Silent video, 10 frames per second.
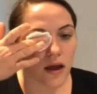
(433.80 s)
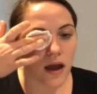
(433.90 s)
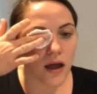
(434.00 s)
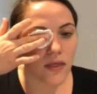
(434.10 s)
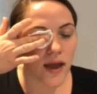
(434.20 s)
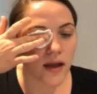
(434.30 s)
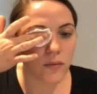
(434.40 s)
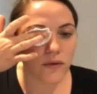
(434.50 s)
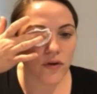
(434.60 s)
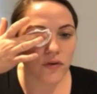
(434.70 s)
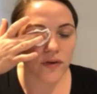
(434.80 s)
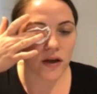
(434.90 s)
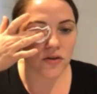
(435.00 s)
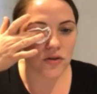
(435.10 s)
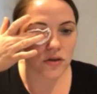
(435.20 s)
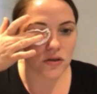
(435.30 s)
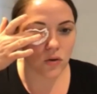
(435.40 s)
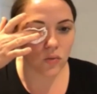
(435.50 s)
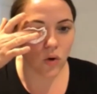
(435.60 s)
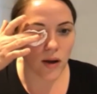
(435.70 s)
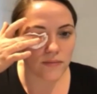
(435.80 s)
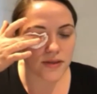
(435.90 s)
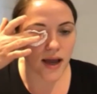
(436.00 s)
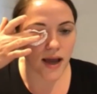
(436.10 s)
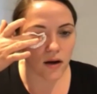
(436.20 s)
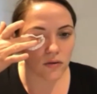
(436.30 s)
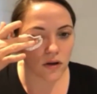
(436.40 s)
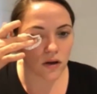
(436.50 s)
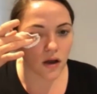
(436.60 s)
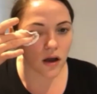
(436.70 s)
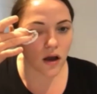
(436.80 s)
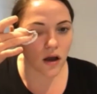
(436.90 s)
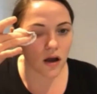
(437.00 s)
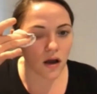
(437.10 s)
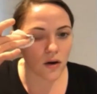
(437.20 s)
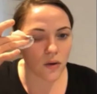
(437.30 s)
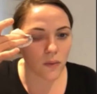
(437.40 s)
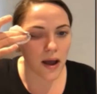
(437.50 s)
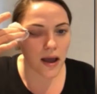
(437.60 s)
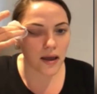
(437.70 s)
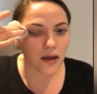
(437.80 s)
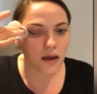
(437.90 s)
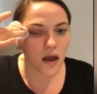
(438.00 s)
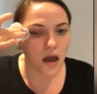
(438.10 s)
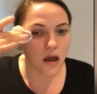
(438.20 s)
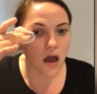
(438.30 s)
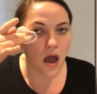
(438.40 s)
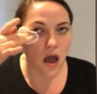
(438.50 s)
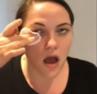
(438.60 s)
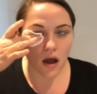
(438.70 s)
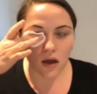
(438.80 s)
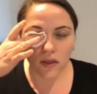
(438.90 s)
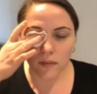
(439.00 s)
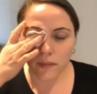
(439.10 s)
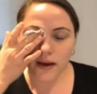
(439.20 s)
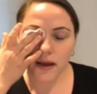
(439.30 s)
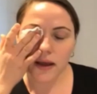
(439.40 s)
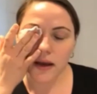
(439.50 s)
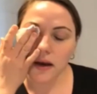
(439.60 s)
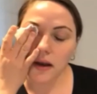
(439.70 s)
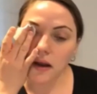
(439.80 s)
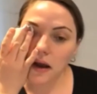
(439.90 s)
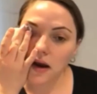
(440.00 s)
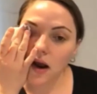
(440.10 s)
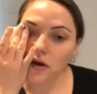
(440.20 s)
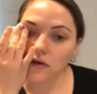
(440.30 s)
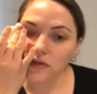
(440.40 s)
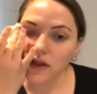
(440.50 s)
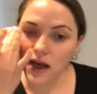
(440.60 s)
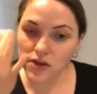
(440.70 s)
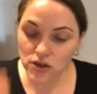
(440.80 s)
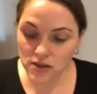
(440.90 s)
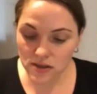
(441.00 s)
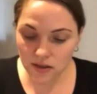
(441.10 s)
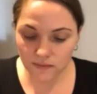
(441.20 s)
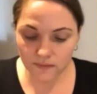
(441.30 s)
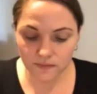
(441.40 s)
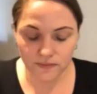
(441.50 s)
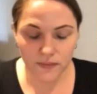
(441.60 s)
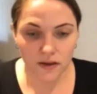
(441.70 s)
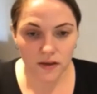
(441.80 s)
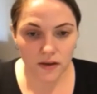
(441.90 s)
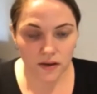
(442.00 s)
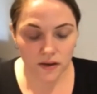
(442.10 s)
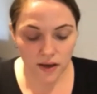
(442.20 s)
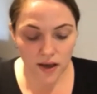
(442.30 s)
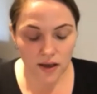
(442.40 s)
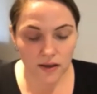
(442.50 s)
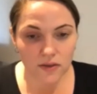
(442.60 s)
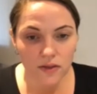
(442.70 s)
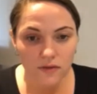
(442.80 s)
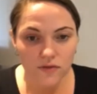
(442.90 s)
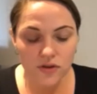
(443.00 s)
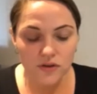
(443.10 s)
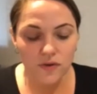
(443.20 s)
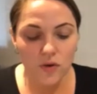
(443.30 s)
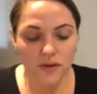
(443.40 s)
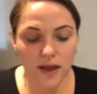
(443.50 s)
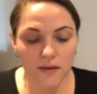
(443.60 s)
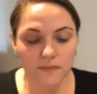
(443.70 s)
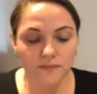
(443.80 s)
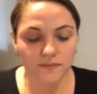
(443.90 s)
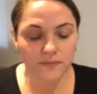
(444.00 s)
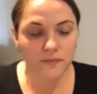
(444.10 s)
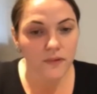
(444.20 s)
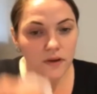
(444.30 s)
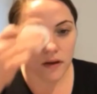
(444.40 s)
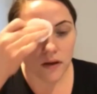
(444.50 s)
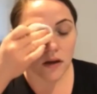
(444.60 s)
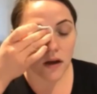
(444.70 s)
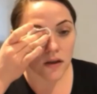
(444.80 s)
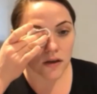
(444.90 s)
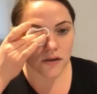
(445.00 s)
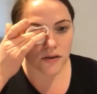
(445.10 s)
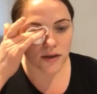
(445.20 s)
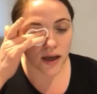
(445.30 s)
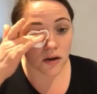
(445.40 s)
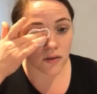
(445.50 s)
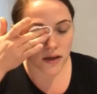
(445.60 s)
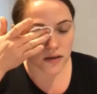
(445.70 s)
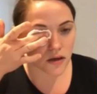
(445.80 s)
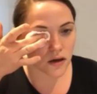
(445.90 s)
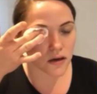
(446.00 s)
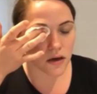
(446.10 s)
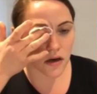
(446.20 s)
And then with your finger, just wipe down and away, and then back in and over the lashes. Okay, then just fold that. You can do again on that side.